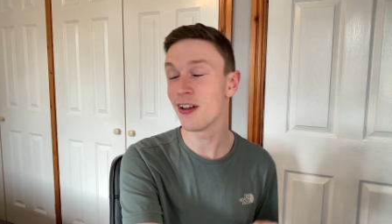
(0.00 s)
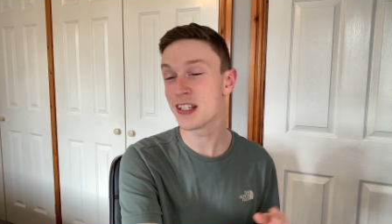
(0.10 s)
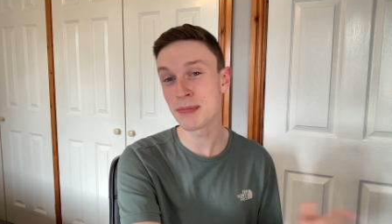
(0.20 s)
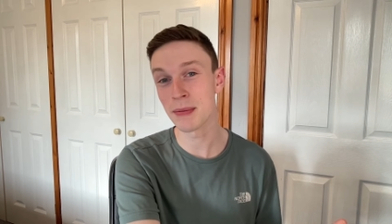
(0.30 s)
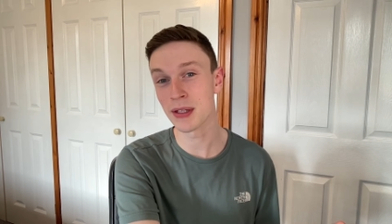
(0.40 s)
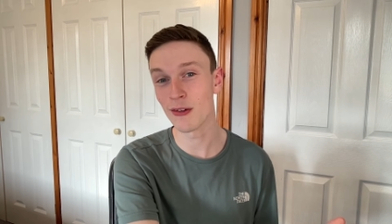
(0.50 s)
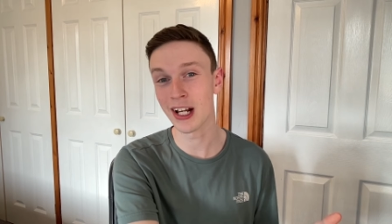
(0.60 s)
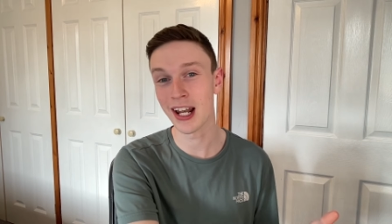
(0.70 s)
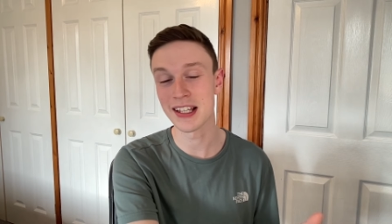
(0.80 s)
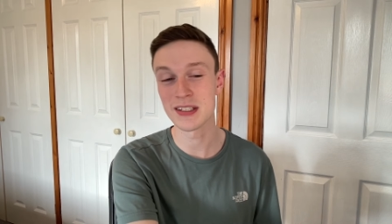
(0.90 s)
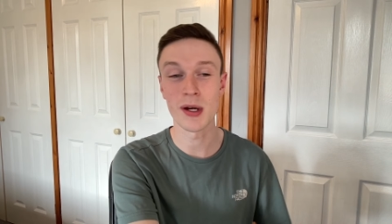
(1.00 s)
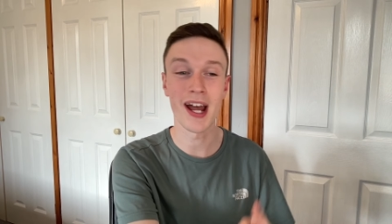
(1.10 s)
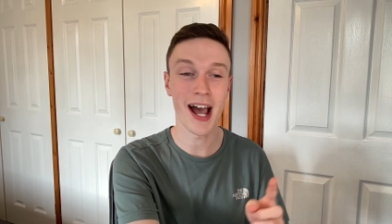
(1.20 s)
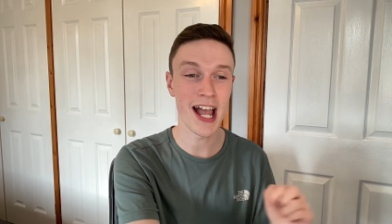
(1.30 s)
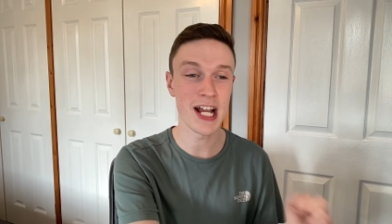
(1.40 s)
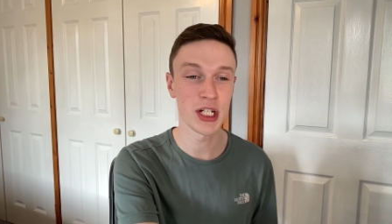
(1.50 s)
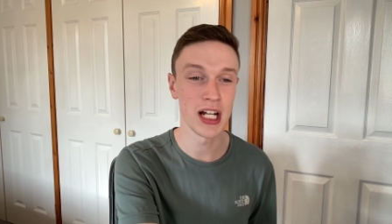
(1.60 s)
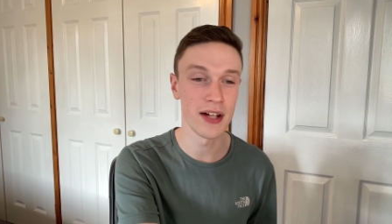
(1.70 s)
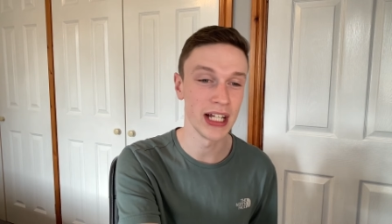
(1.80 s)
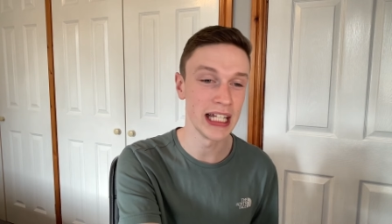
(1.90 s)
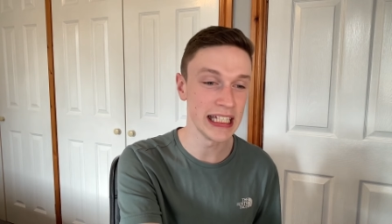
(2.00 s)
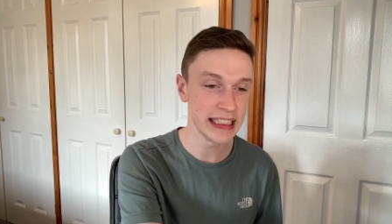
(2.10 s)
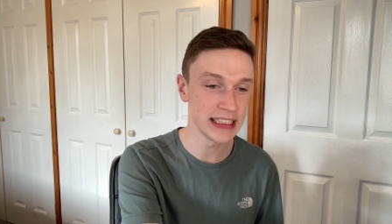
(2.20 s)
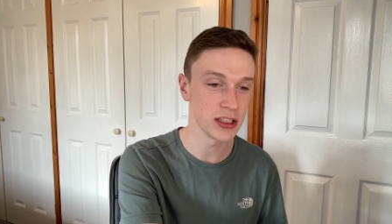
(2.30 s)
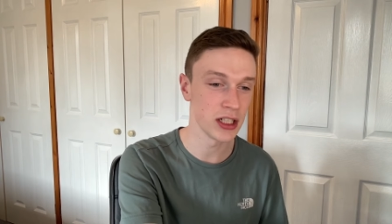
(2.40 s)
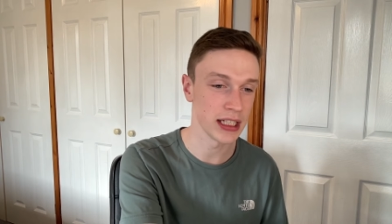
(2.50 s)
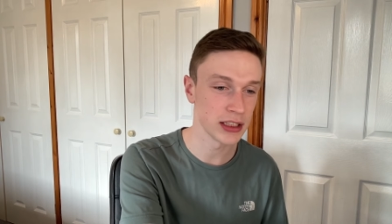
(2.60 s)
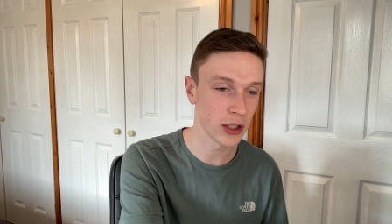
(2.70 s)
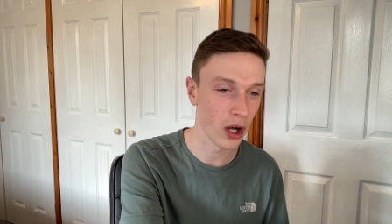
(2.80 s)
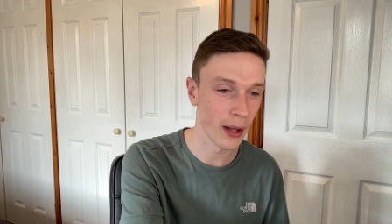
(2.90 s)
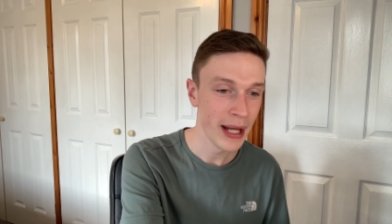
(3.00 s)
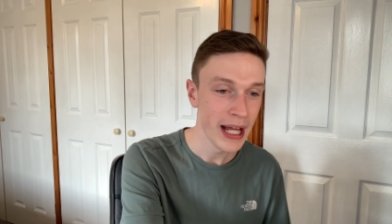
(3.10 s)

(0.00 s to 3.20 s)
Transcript: lots of people don't really like this one. I actually love it. Easter eggs column.